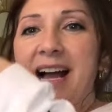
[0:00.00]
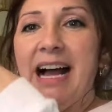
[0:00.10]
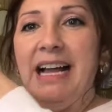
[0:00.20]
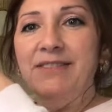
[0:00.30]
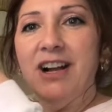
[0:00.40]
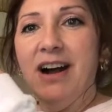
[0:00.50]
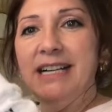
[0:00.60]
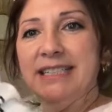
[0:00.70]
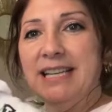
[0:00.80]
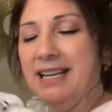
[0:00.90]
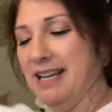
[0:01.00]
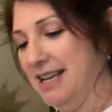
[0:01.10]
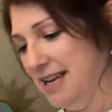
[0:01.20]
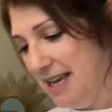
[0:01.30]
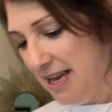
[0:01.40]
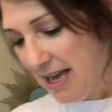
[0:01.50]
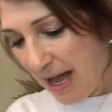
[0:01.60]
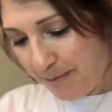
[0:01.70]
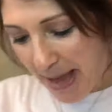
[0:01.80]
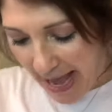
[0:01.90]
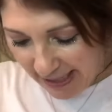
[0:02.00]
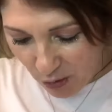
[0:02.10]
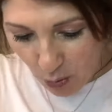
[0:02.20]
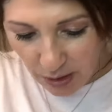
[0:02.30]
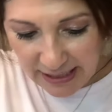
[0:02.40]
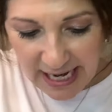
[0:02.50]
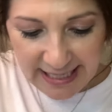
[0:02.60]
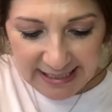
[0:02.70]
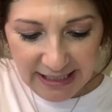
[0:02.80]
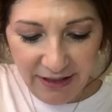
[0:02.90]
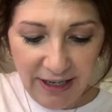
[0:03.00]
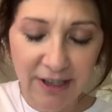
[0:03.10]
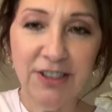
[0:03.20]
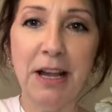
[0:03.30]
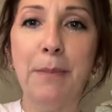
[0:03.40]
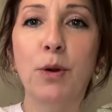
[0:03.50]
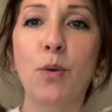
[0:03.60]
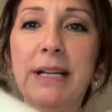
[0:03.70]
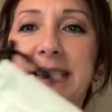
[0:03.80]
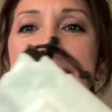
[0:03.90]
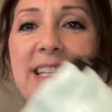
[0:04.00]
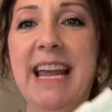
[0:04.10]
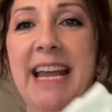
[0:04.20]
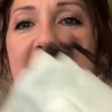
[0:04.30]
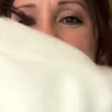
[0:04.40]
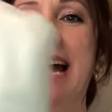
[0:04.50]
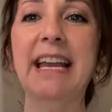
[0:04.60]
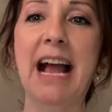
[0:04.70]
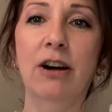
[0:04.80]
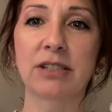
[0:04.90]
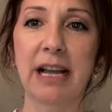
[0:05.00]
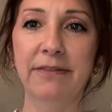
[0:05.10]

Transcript: I've got a bag organized in there. So I'm going to take that out.